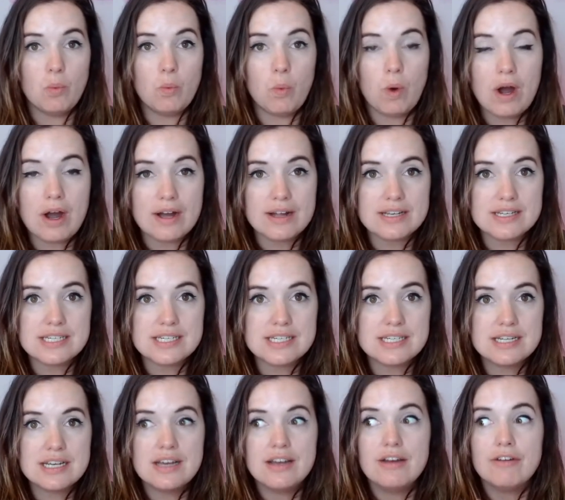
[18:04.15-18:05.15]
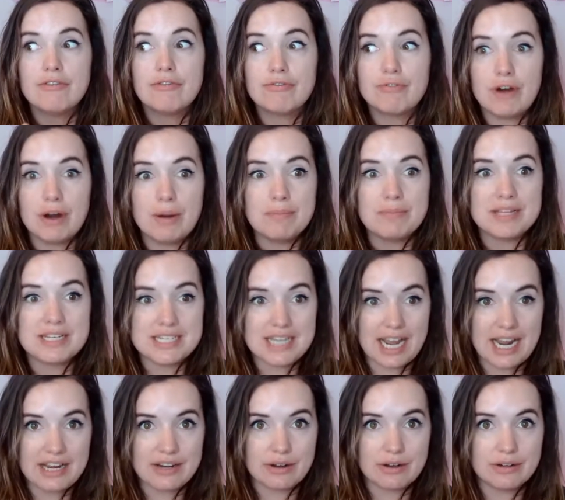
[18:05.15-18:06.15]
want from the
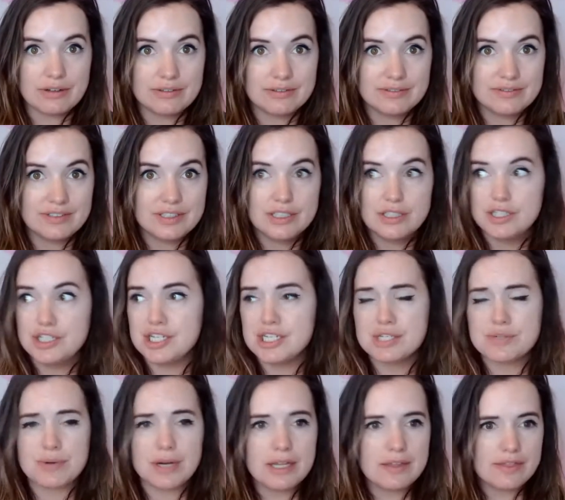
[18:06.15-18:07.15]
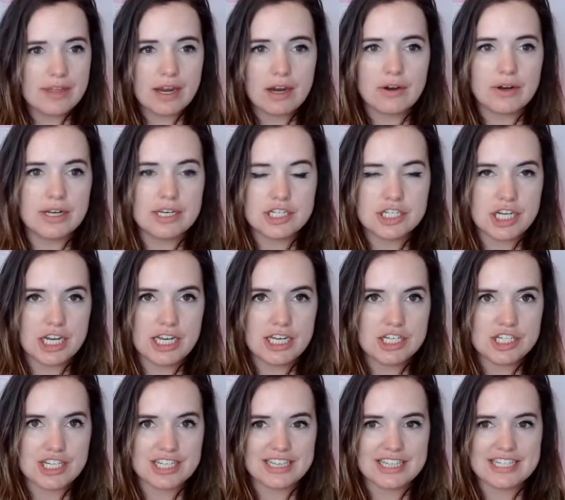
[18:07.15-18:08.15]
title. Just right there in
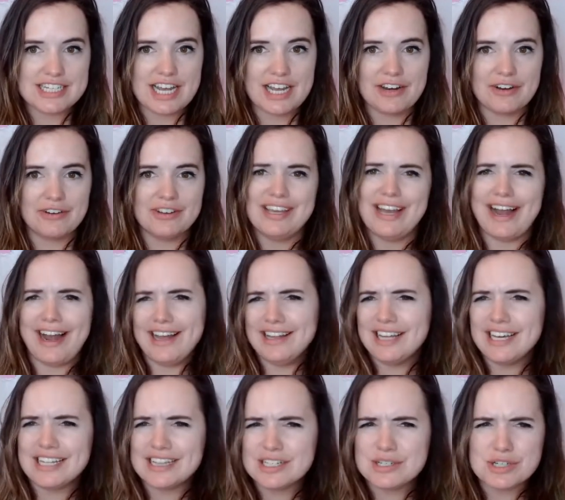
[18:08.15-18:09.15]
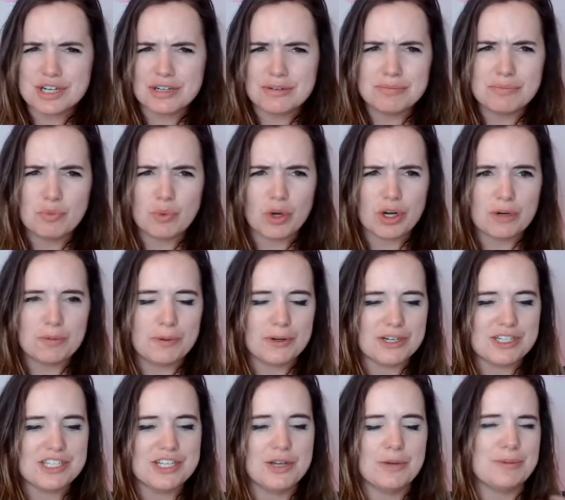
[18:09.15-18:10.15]
changing the title. Yeah, I like the term
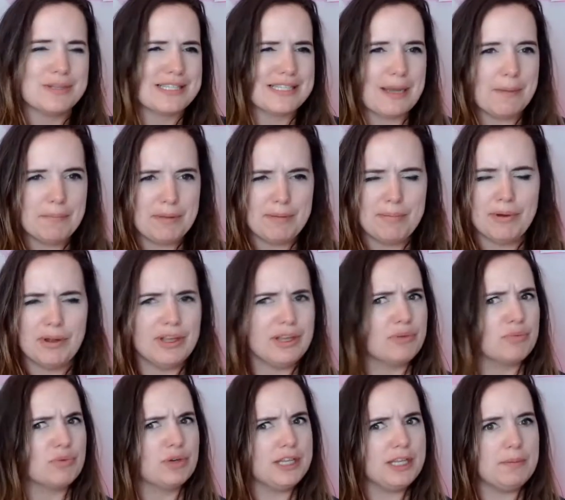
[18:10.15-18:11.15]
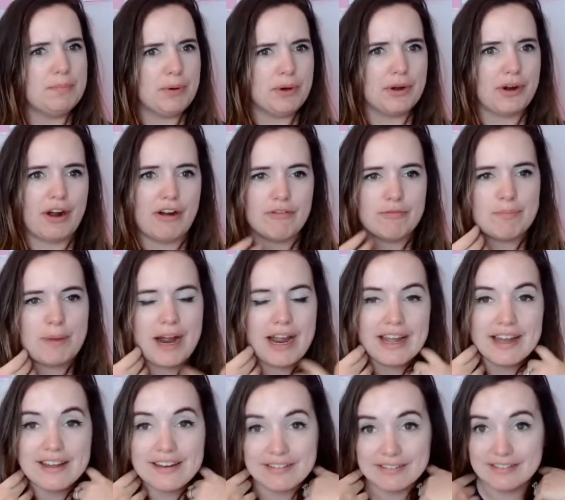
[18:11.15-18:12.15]
workbook too, but some people are like really put off by
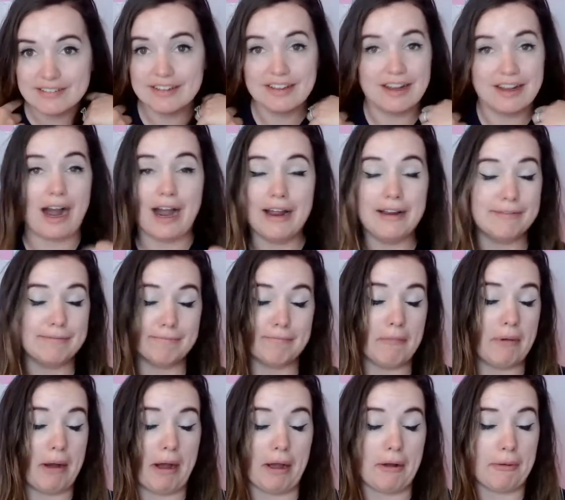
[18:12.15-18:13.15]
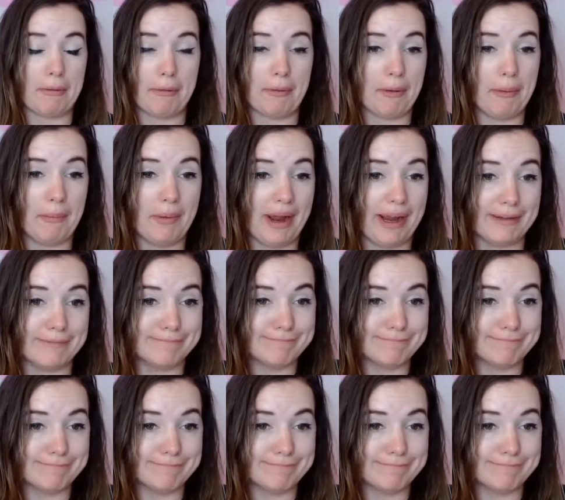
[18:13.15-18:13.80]
it. I don't know why.